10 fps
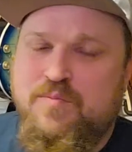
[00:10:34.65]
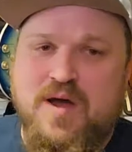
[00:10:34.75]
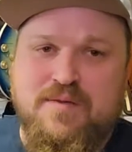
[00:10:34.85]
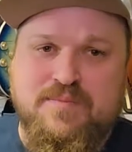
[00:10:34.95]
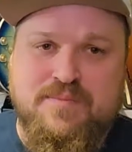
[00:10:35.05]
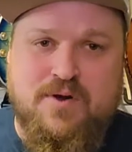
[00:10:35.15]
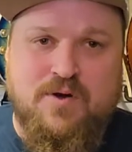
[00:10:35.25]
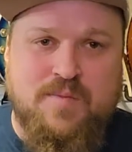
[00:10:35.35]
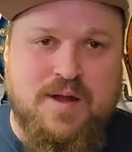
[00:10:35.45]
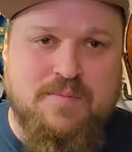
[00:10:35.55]

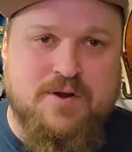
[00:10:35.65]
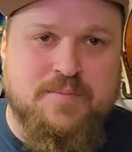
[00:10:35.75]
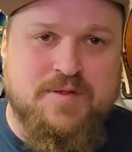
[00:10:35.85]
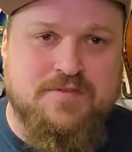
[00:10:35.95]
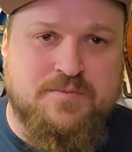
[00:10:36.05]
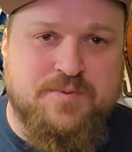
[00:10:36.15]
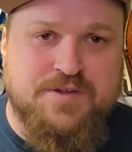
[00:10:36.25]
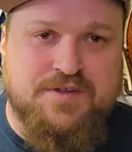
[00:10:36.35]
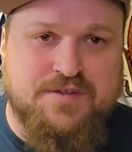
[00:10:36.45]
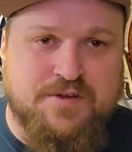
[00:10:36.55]
my bourbons and
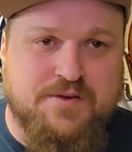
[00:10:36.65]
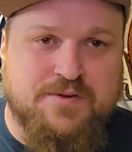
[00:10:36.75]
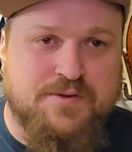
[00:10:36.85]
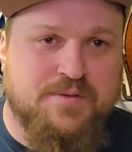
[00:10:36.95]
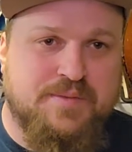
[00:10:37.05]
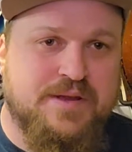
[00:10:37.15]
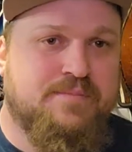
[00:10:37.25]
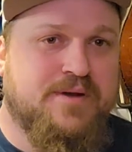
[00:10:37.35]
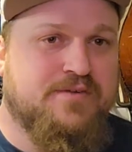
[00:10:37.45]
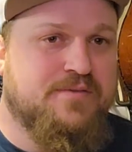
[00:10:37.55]
whiskeys are going to be
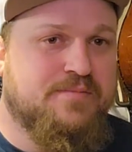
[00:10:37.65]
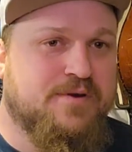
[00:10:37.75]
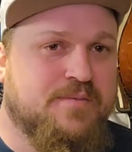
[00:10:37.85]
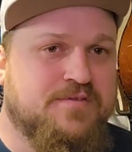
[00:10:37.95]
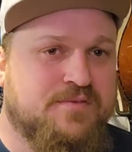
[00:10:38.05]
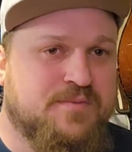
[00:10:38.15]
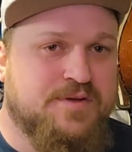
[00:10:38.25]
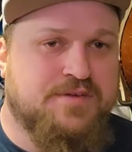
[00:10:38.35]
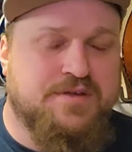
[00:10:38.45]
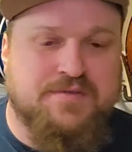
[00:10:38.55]
budget bourbons and
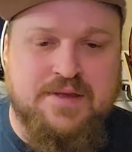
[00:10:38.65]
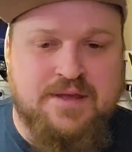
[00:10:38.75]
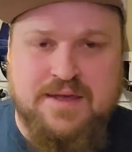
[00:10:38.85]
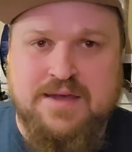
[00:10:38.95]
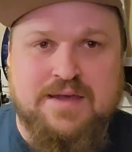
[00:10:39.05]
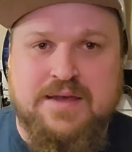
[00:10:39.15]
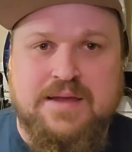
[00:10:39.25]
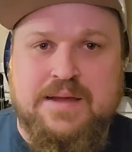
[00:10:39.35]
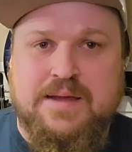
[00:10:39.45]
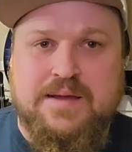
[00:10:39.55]
whiskeys.
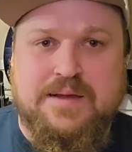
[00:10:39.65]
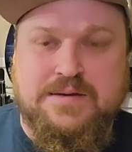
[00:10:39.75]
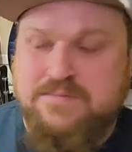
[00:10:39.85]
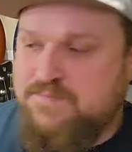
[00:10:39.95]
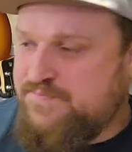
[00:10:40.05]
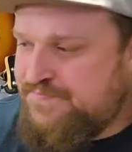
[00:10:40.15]
I'm